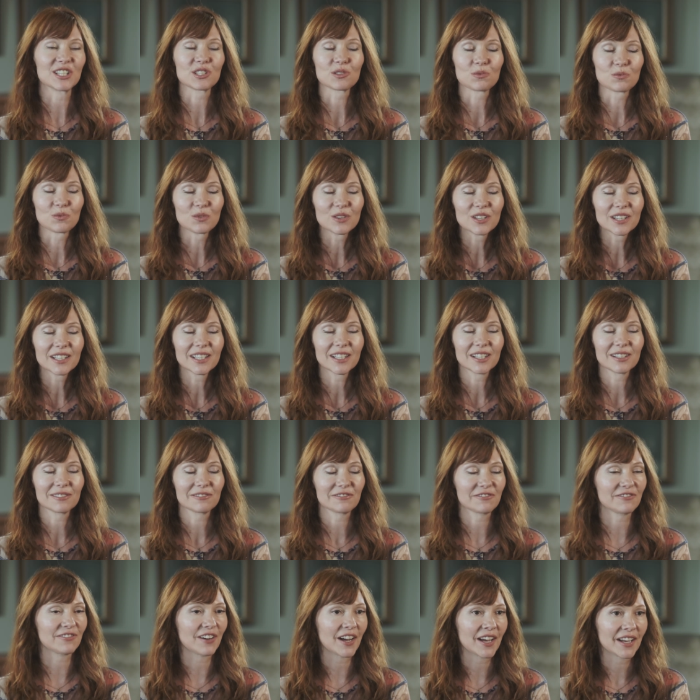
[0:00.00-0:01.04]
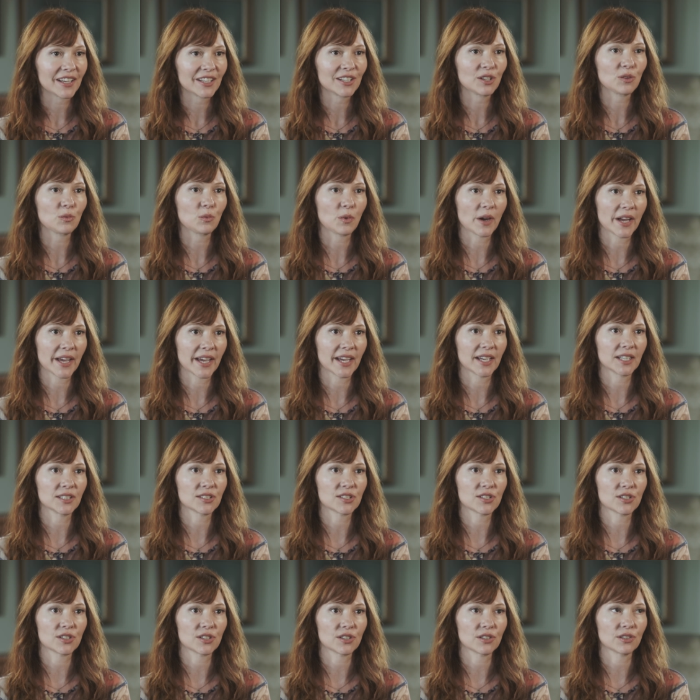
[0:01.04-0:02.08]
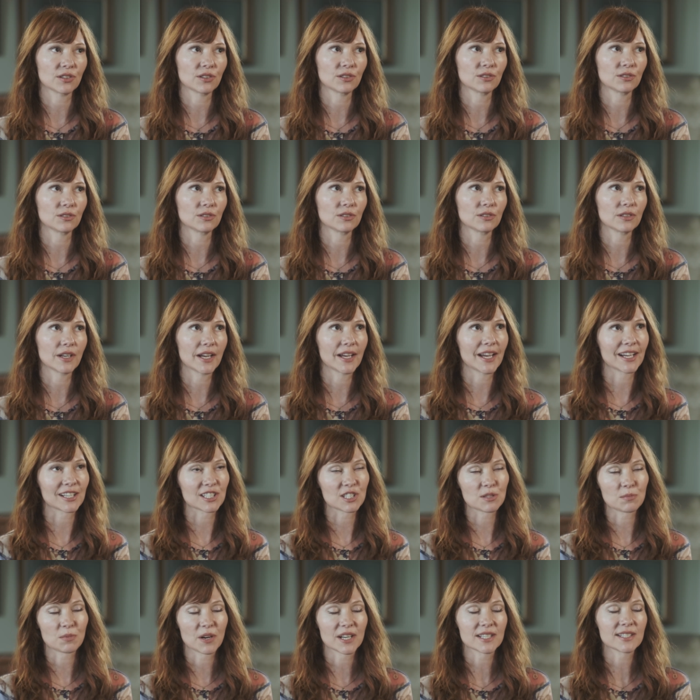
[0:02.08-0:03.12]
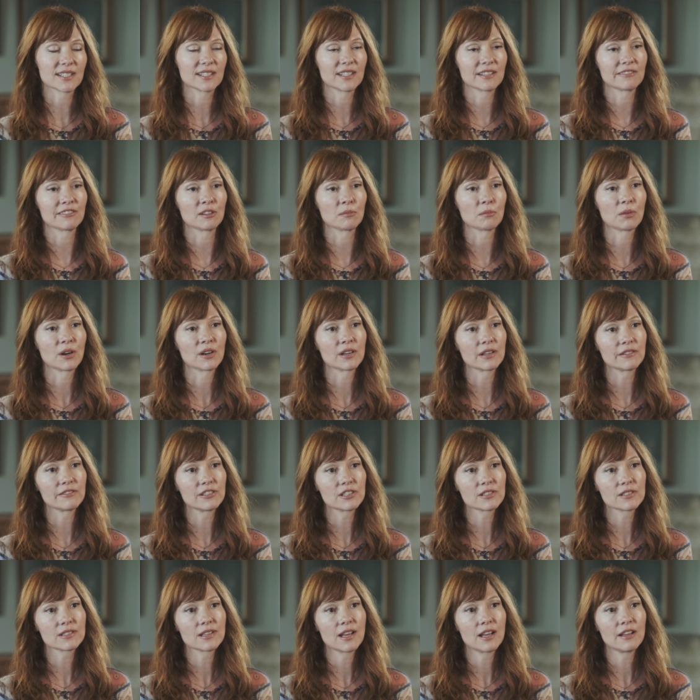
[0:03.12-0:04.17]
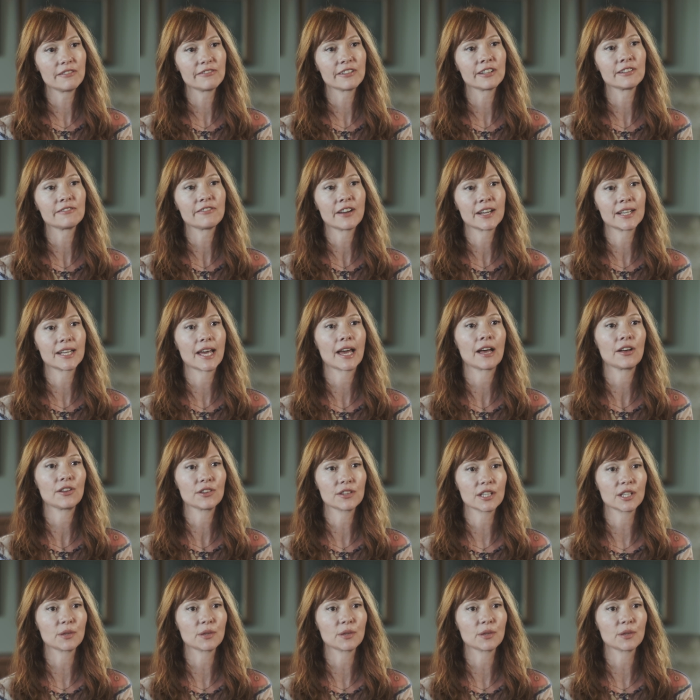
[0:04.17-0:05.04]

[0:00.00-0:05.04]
a really fun way to express a different part of yourself and find a healthy